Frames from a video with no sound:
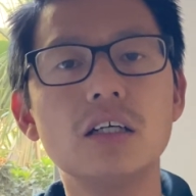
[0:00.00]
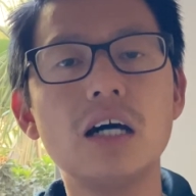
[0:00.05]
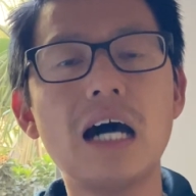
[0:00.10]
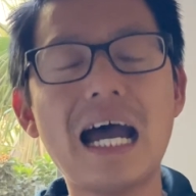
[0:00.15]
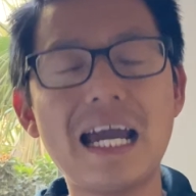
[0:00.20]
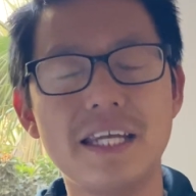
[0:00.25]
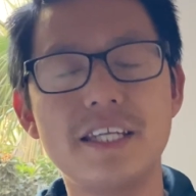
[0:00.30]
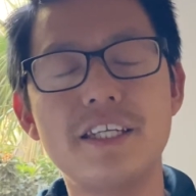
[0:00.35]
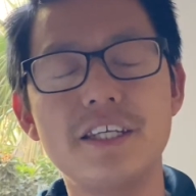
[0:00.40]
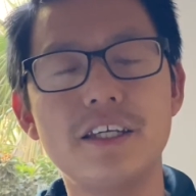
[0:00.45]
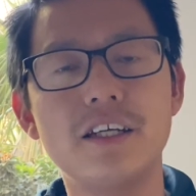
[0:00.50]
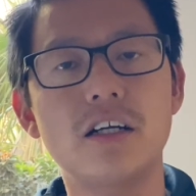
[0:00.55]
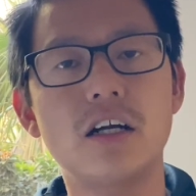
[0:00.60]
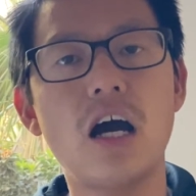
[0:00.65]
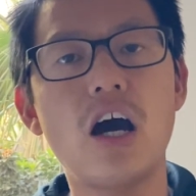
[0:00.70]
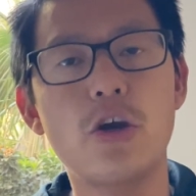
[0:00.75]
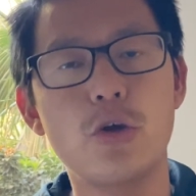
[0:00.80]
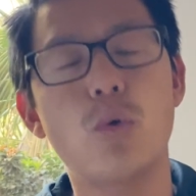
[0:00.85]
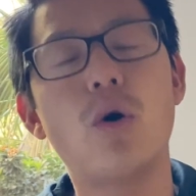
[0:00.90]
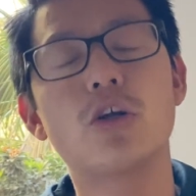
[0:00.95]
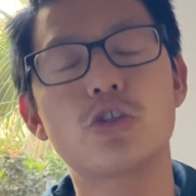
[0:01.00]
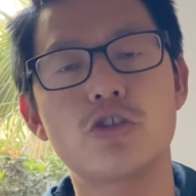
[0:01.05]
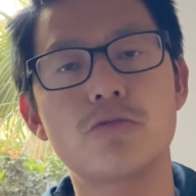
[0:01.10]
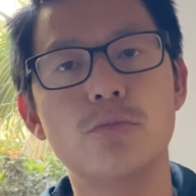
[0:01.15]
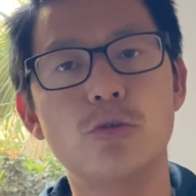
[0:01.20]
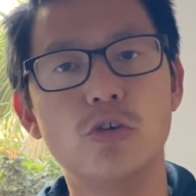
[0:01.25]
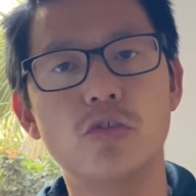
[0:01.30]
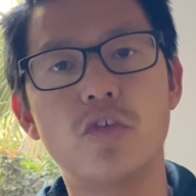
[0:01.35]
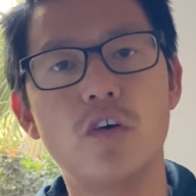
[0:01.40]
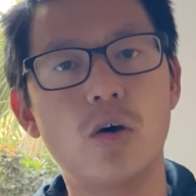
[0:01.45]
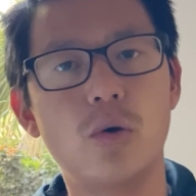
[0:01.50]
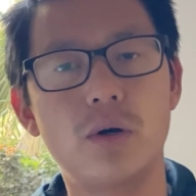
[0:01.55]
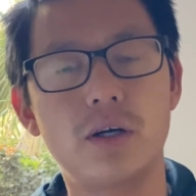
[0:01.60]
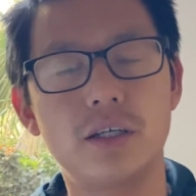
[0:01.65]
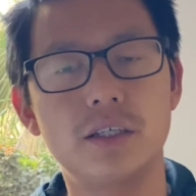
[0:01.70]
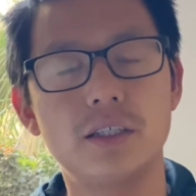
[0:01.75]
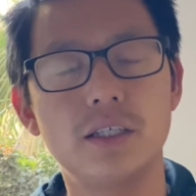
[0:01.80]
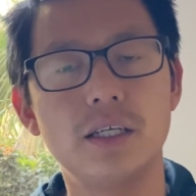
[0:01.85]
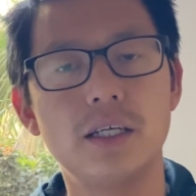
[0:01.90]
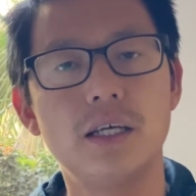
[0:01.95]
idea how you want to move
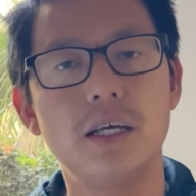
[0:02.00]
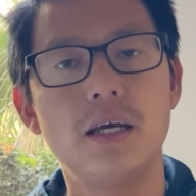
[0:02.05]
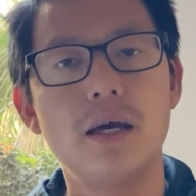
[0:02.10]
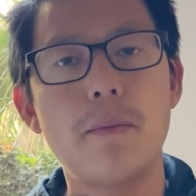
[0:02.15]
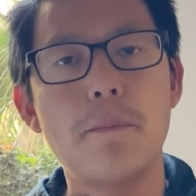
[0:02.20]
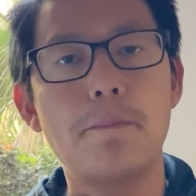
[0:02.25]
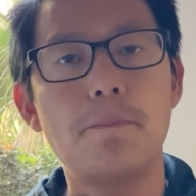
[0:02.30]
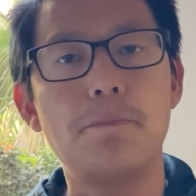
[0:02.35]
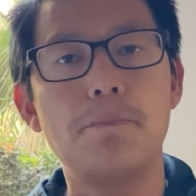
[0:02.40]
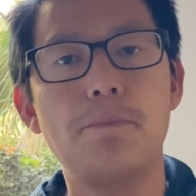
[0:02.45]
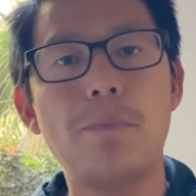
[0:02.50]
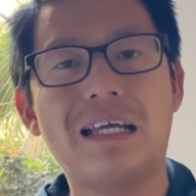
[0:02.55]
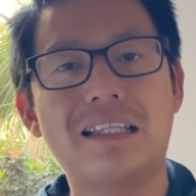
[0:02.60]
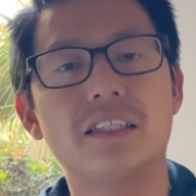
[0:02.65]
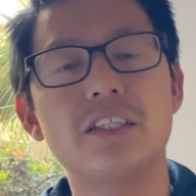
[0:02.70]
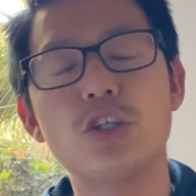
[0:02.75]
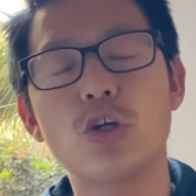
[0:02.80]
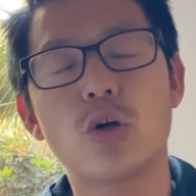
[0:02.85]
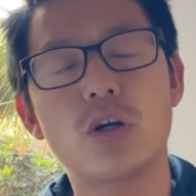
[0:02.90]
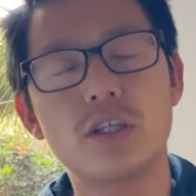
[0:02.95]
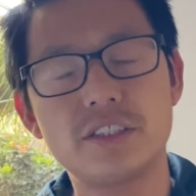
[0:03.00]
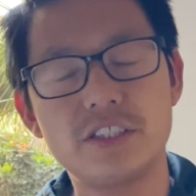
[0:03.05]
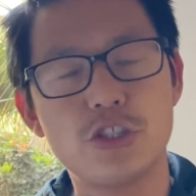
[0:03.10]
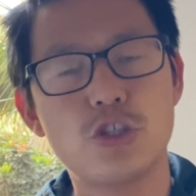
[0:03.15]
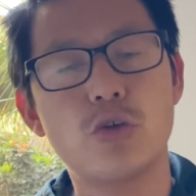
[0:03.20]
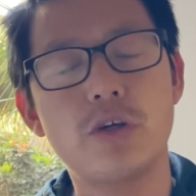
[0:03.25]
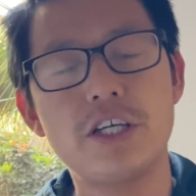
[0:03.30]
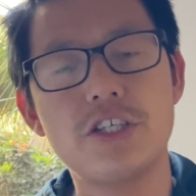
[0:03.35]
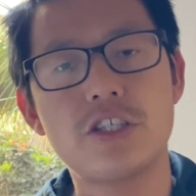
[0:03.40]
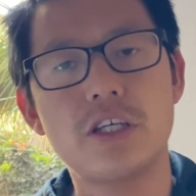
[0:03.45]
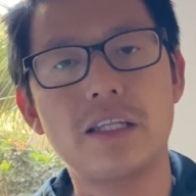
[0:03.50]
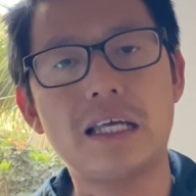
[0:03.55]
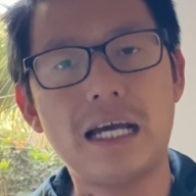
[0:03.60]
forward. But your situation,